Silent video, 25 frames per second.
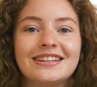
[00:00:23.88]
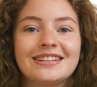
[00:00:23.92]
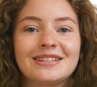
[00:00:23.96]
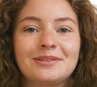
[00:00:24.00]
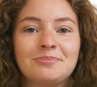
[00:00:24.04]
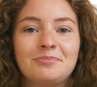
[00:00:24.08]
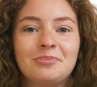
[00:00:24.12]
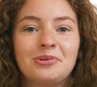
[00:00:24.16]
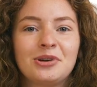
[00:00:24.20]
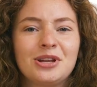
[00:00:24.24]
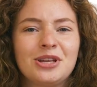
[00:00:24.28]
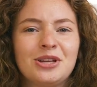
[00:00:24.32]
It's
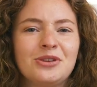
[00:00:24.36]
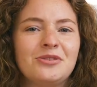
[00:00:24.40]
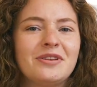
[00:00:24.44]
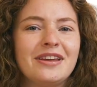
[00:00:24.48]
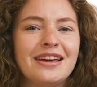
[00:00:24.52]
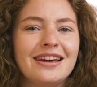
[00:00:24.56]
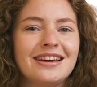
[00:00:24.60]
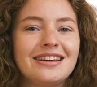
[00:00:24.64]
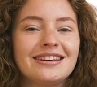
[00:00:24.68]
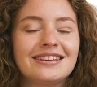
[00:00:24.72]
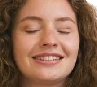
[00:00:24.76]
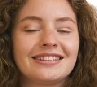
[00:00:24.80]
pretty
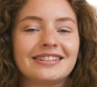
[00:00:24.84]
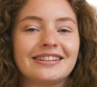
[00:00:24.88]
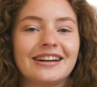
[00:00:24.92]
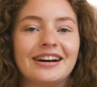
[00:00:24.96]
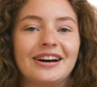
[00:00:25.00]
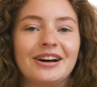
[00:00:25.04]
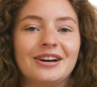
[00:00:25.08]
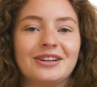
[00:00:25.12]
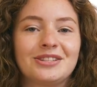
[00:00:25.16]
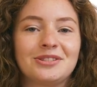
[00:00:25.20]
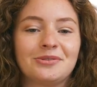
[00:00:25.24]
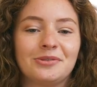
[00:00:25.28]
unique.
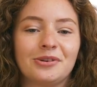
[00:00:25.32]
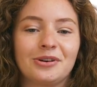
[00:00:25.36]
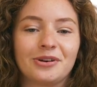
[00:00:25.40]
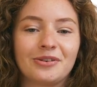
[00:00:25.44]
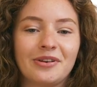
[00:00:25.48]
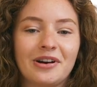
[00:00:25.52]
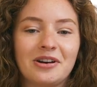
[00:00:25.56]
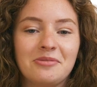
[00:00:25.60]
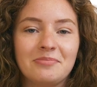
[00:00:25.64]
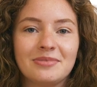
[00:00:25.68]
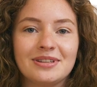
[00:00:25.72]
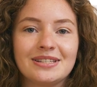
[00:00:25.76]
Uh, so we're a
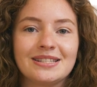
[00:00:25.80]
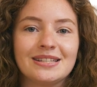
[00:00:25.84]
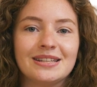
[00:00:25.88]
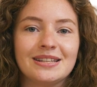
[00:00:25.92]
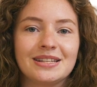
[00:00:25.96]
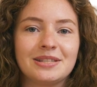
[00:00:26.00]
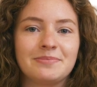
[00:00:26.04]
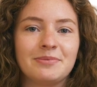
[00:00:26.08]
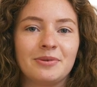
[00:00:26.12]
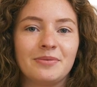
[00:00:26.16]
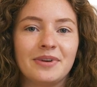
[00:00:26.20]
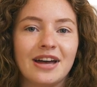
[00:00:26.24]
growing
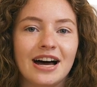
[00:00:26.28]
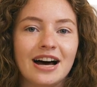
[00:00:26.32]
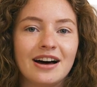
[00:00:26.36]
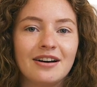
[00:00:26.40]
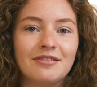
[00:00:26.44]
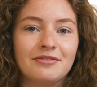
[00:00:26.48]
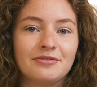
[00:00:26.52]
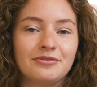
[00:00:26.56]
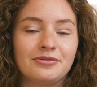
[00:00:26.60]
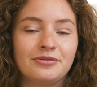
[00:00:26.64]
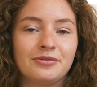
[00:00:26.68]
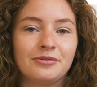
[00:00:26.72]
business, but we
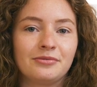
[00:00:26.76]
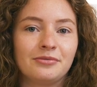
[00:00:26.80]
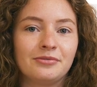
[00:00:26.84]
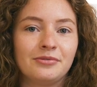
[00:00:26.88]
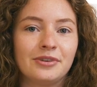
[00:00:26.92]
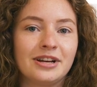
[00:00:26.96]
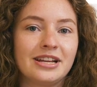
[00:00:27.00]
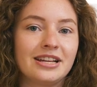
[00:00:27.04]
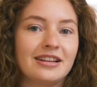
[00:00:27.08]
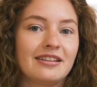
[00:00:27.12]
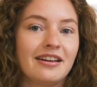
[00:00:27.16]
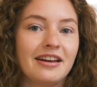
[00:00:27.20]
have
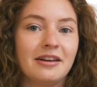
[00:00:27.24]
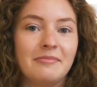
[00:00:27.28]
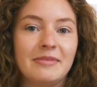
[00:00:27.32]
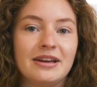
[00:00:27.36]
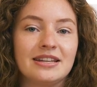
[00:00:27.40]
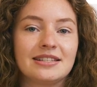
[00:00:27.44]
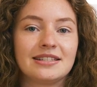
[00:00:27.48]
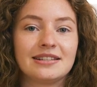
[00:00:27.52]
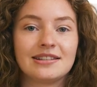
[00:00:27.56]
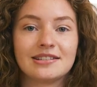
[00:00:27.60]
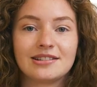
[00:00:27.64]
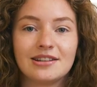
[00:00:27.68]
really like
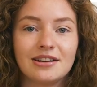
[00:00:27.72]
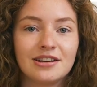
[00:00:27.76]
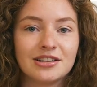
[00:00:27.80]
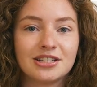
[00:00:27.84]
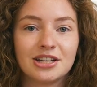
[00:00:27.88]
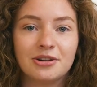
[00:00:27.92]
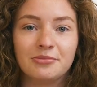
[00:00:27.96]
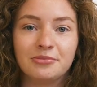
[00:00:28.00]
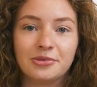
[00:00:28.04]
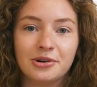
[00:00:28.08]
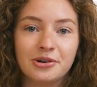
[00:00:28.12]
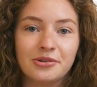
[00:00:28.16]
amazing
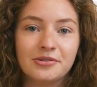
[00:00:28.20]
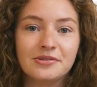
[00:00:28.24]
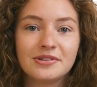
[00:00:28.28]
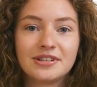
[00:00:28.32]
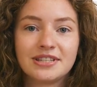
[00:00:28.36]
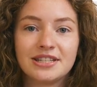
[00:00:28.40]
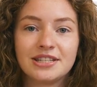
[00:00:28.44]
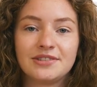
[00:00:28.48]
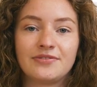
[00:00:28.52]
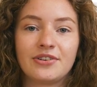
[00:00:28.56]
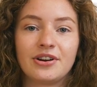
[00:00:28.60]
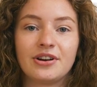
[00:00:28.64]
startup
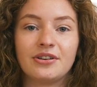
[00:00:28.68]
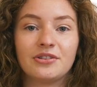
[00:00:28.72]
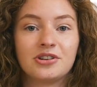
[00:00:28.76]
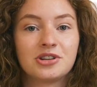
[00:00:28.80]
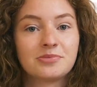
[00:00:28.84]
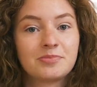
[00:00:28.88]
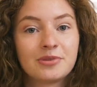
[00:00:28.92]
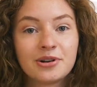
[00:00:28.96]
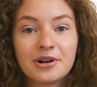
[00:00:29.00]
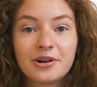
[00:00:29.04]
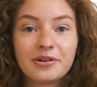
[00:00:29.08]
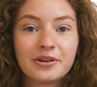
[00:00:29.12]
roots. It's very
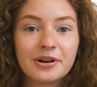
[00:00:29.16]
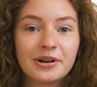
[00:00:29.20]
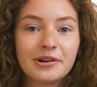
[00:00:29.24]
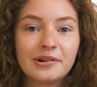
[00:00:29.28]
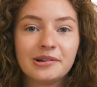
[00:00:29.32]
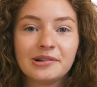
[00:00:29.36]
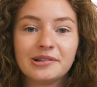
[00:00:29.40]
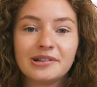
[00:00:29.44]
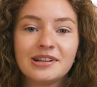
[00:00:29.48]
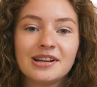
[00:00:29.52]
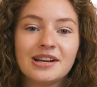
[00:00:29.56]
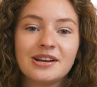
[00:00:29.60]

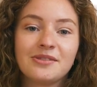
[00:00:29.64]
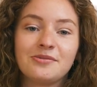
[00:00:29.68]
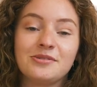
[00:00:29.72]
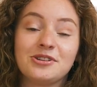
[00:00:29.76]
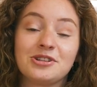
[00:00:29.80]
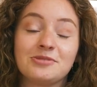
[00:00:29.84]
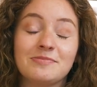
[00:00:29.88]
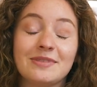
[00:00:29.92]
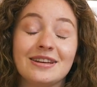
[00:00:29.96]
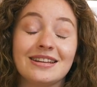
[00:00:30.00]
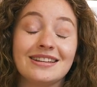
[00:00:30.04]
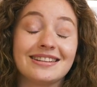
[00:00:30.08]
entrepreneurial,
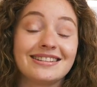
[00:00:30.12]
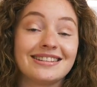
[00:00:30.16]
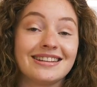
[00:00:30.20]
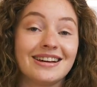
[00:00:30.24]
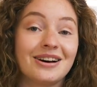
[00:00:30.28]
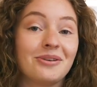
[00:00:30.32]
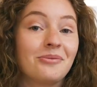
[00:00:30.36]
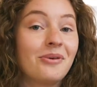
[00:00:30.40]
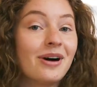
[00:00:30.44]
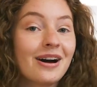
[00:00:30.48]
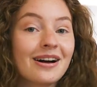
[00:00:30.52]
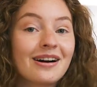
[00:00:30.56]
which means
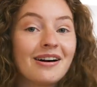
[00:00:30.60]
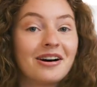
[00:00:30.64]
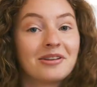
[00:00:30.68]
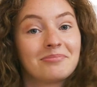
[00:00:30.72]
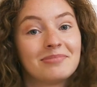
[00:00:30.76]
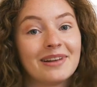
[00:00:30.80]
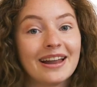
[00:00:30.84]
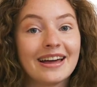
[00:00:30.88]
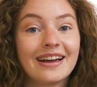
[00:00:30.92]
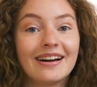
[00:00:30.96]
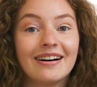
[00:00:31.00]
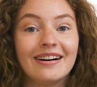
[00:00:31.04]
uh, work hard,
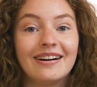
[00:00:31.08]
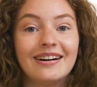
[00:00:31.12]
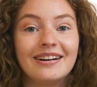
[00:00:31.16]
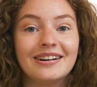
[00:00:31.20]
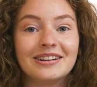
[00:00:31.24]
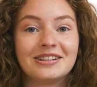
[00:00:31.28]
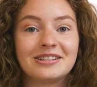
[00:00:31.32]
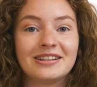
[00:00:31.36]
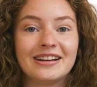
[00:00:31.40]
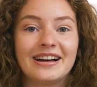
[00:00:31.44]
play hard.